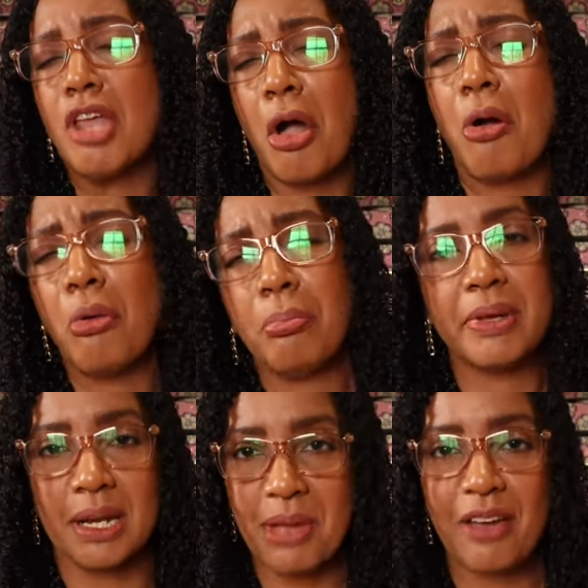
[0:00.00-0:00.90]
No,
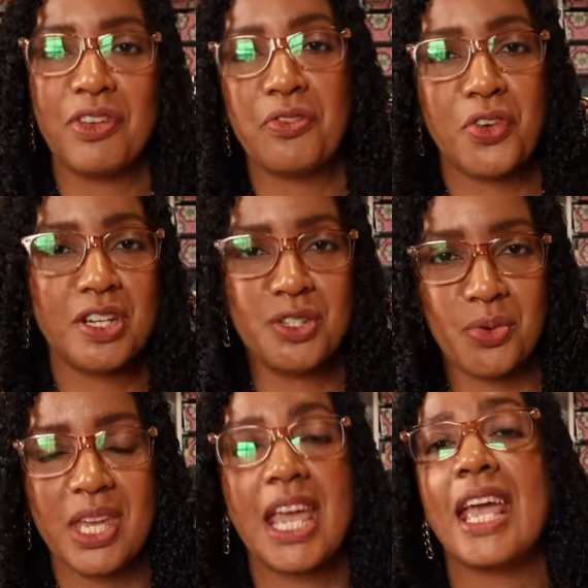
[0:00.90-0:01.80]
but I'm having fun
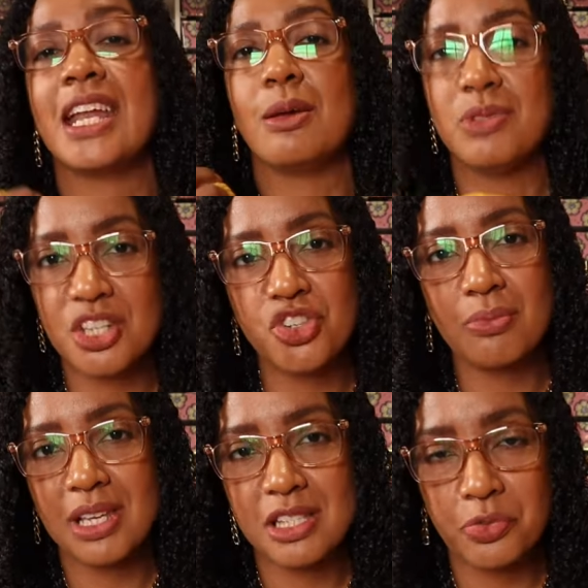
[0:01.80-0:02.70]
doing it and I'm
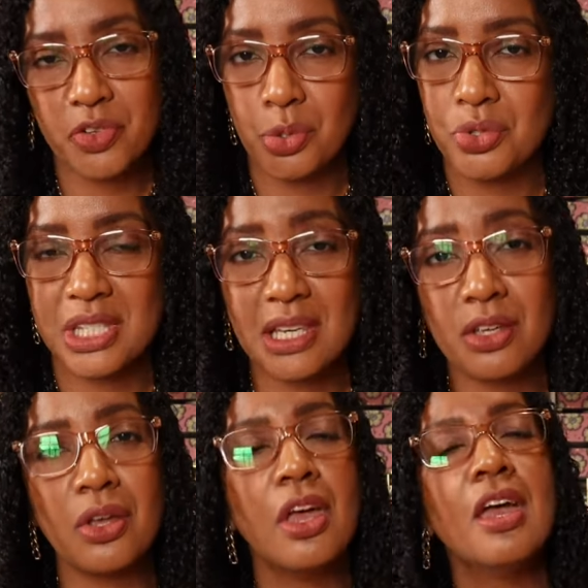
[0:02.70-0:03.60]
teaching myself a new
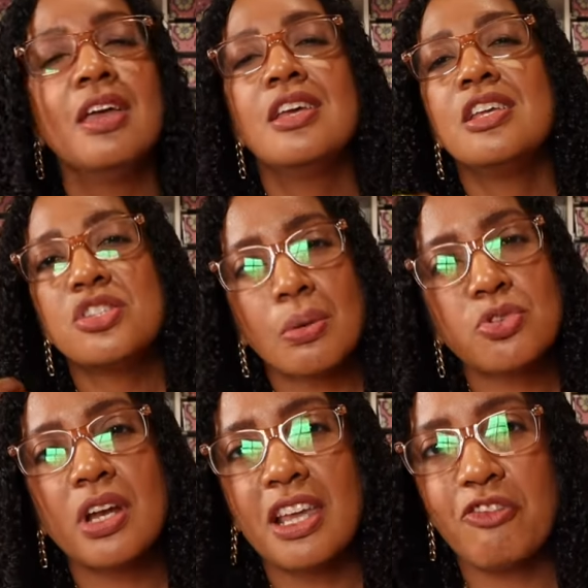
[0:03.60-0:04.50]
skill. So I'm
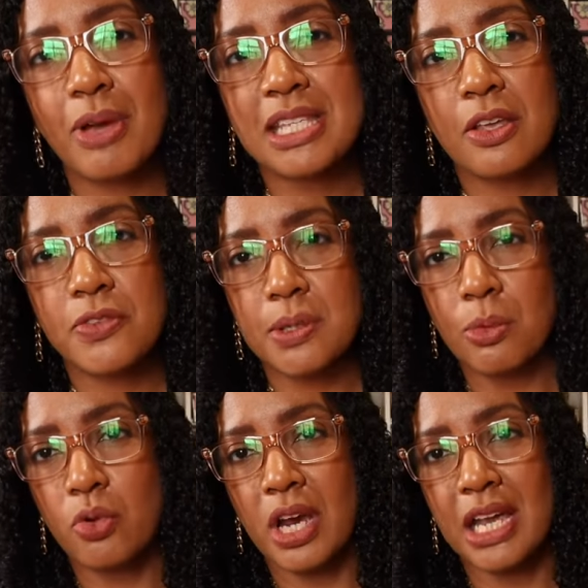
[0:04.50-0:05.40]
trying to give myself
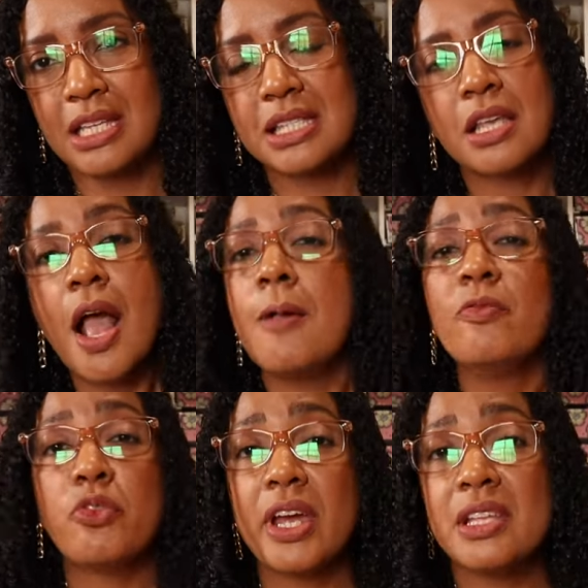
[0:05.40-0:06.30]
some grace.
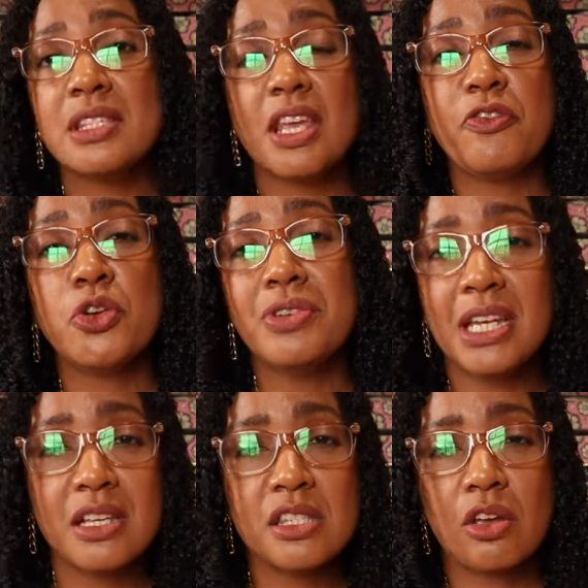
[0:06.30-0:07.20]
Friends, if you're
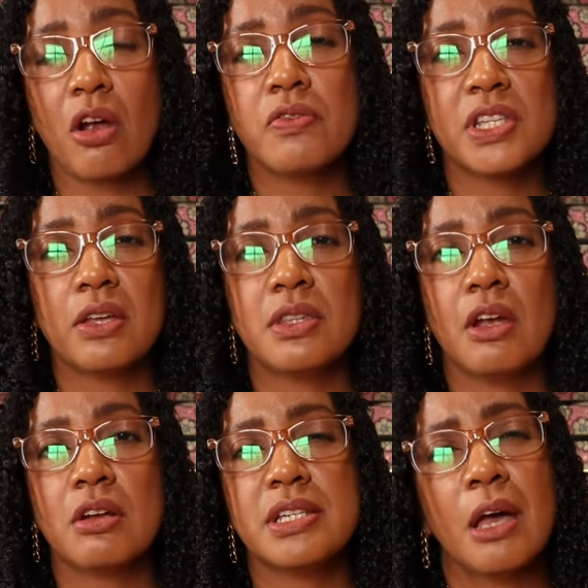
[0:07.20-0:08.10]
knitting scarves out
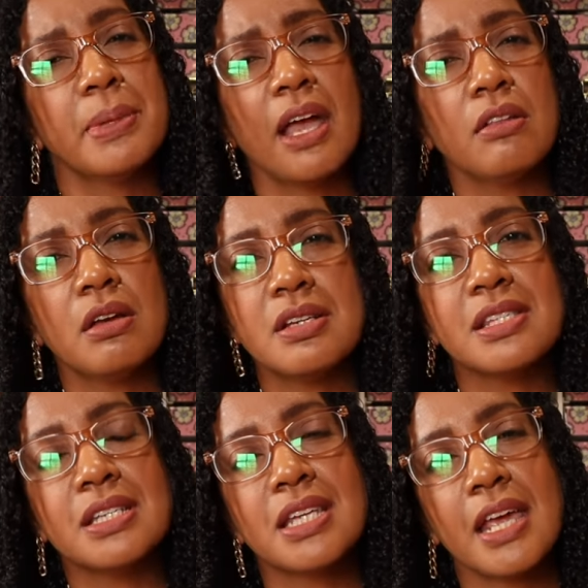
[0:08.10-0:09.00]
there, tell me, how long
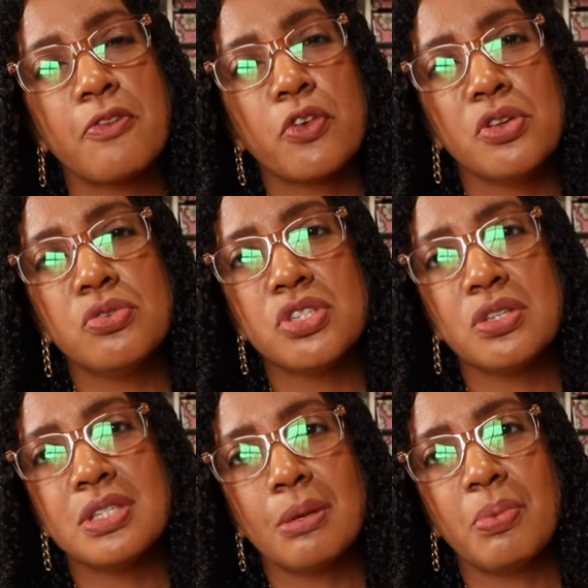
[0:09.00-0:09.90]
does it take for you
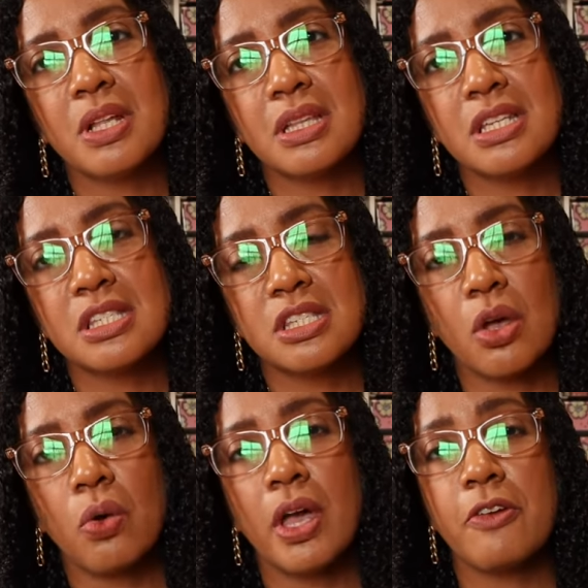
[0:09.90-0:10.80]
to typically
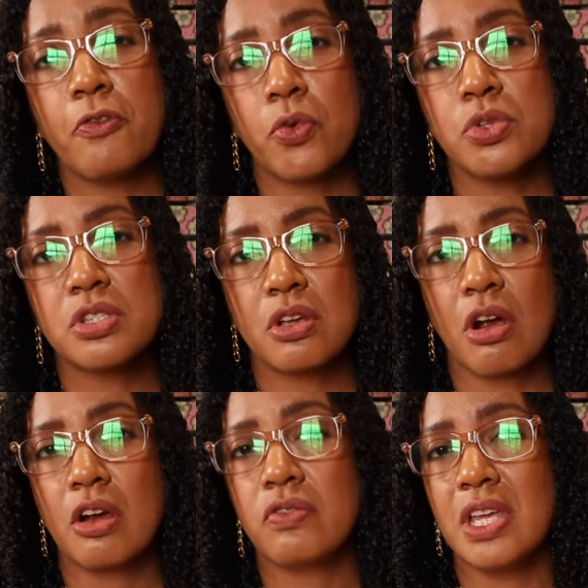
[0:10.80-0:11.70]
sew a full
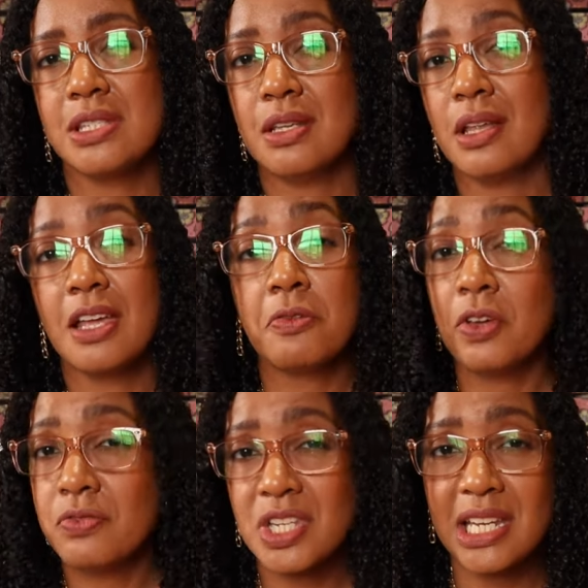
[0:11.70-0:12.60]
scarf? Is it like
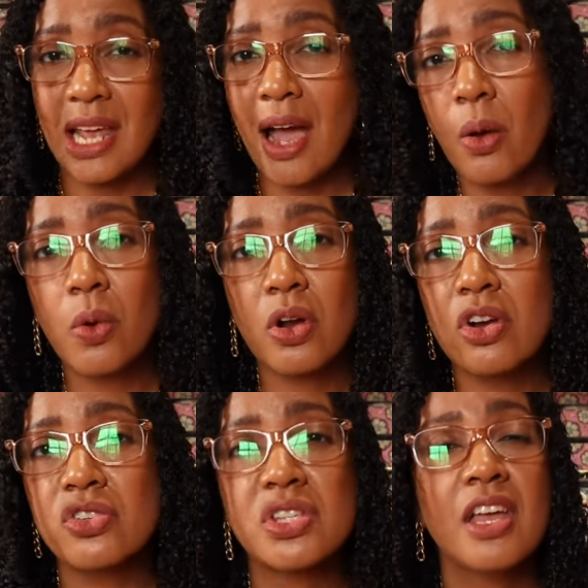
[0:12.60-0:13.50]
fifteen
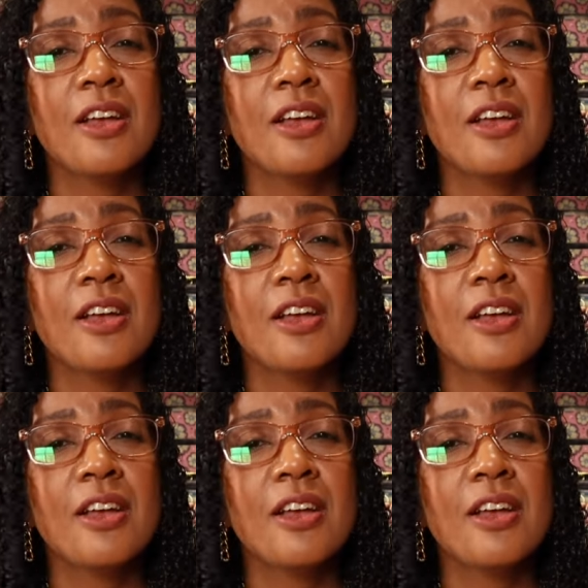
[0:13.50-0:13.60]
hours?